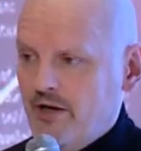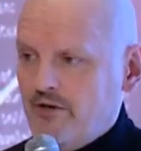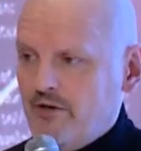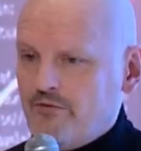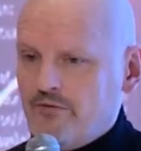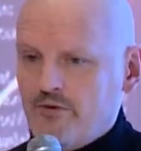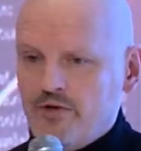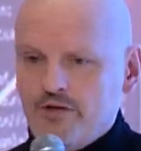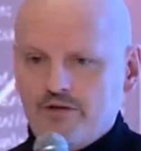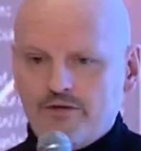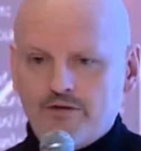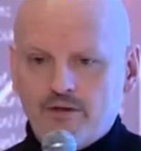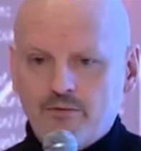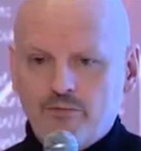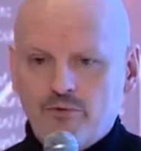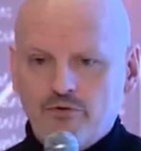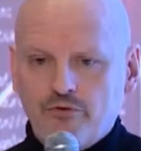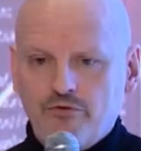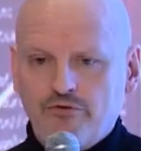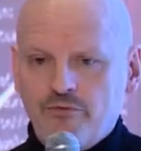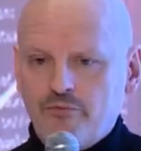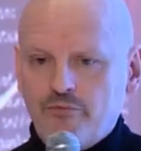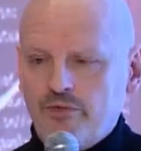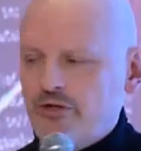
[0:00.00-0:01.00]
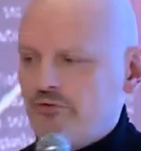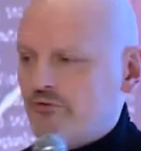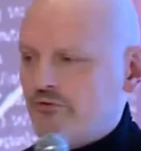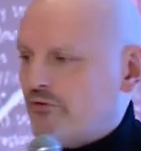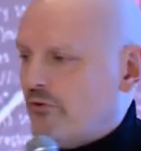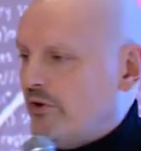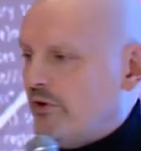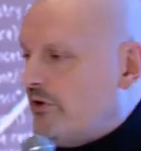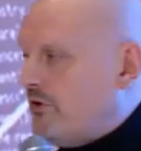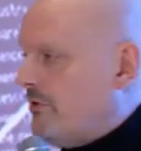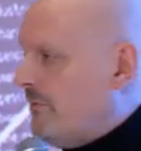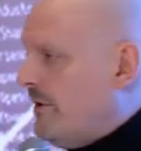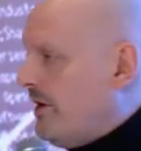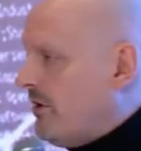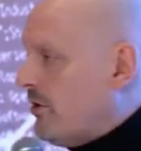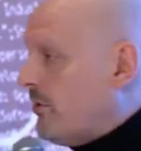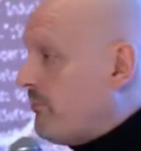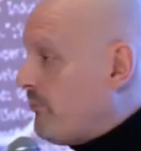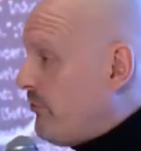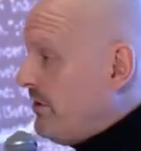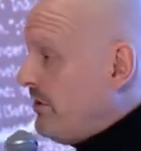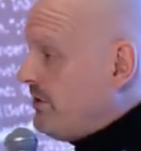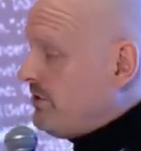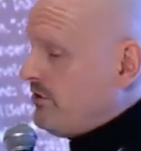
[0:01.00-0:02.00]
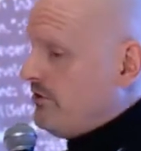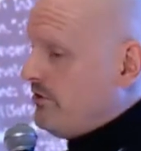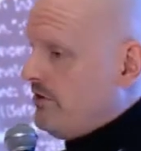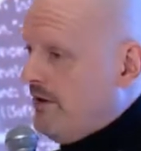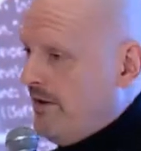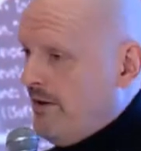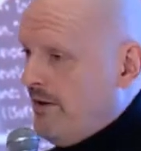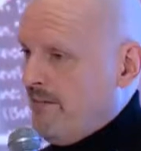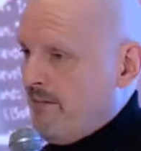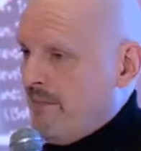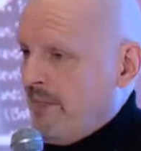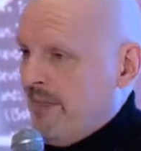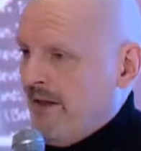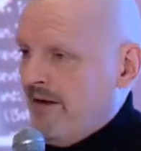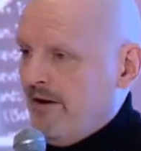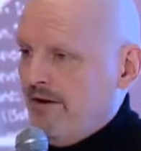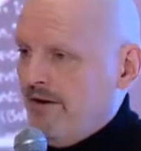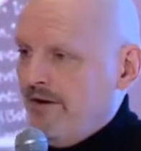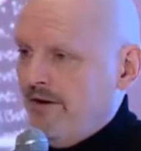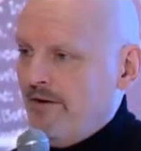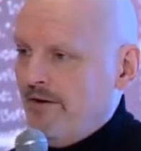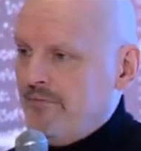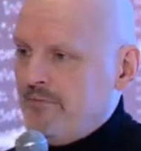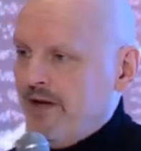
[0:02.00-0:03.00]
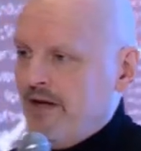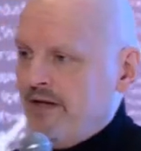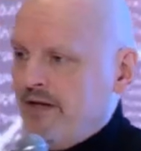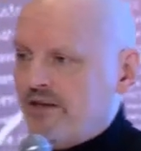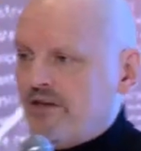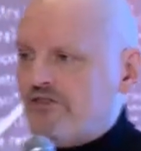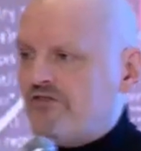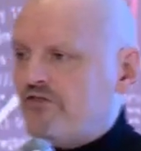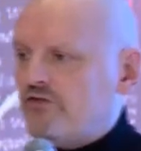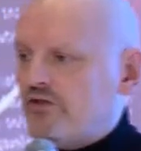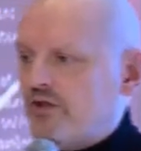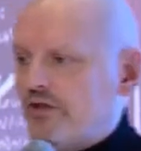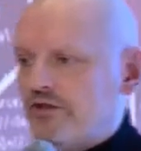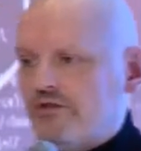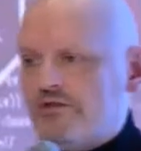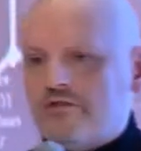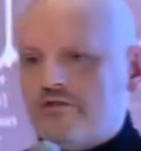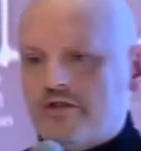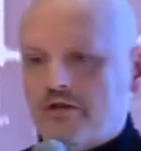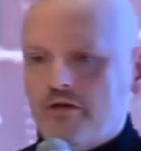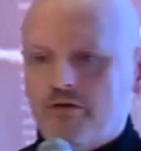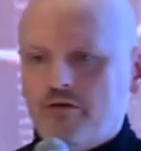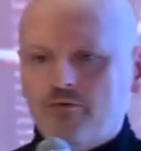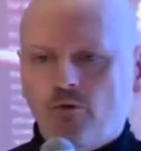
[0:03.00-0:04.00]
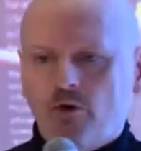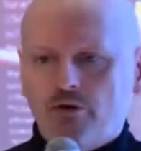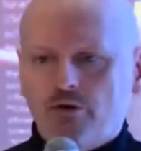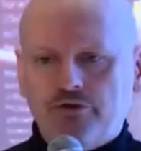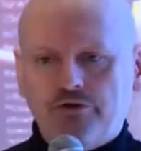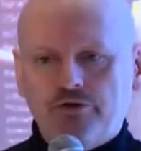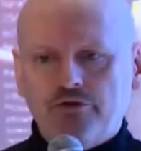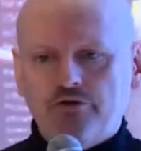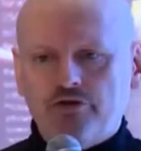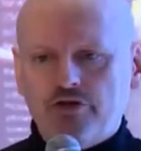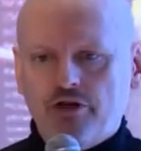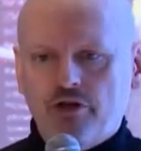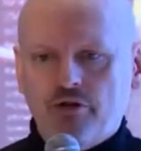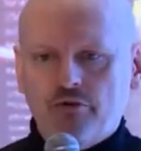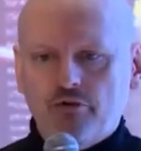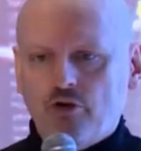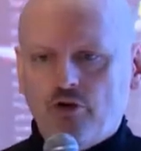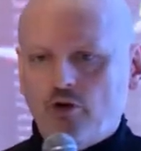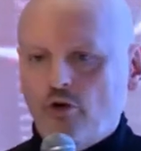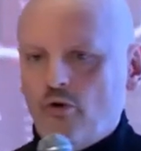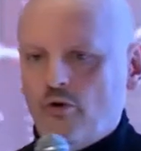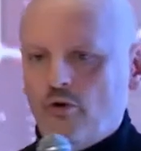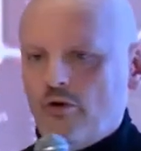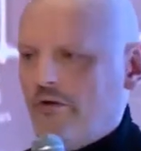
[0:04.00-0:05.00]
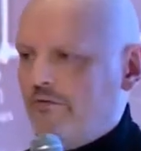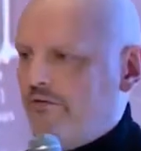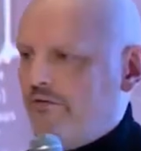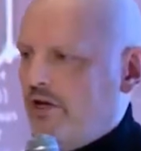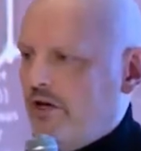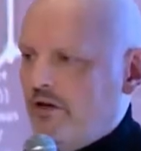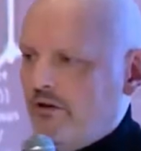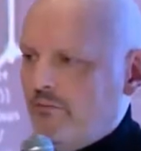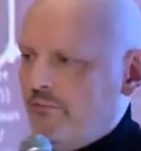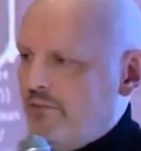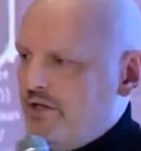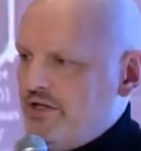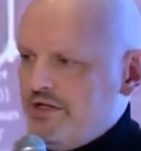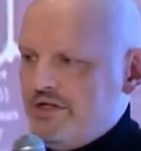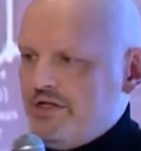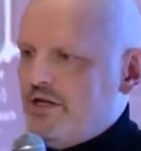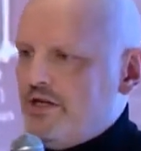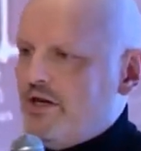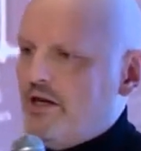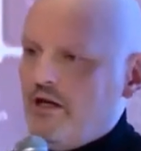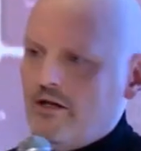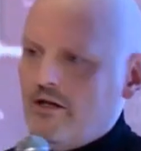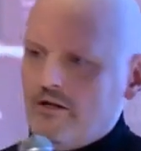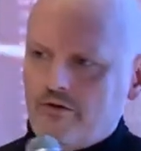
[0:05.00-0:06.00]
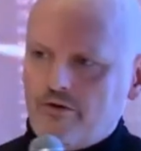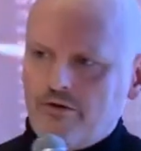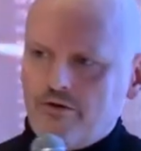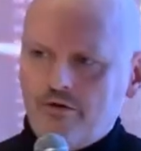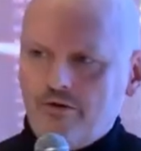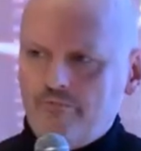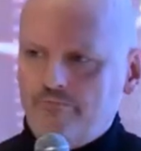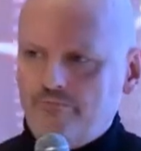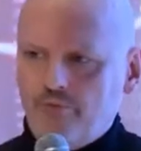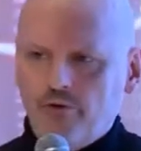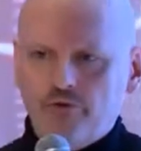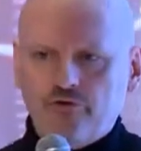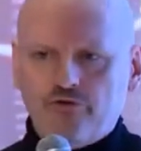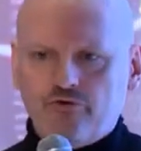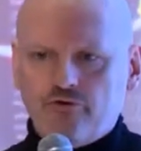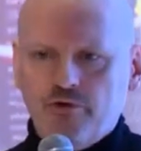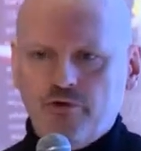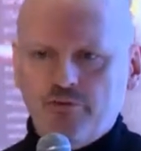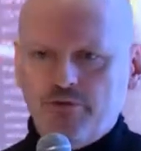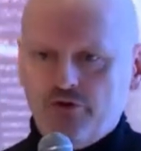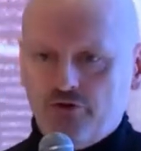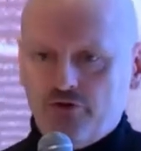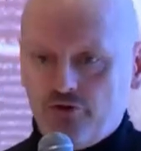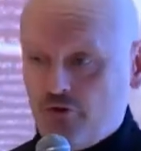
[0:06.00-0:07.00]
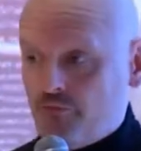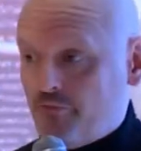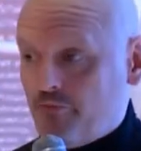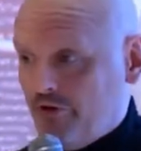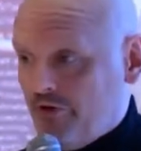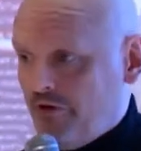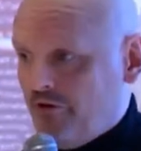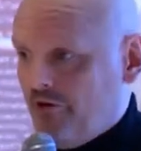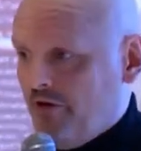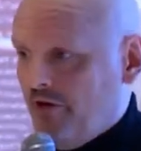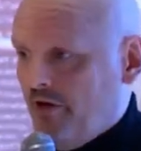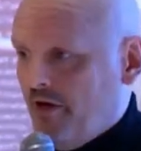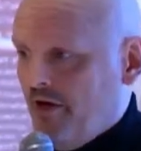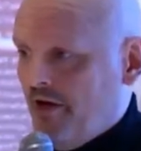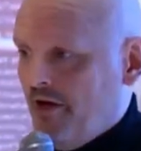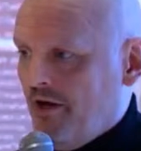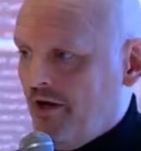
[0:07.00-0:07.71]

For example, somebody who's going to make a printer and doesn't necessarily want to share the code of their PCL or PostScript interpreter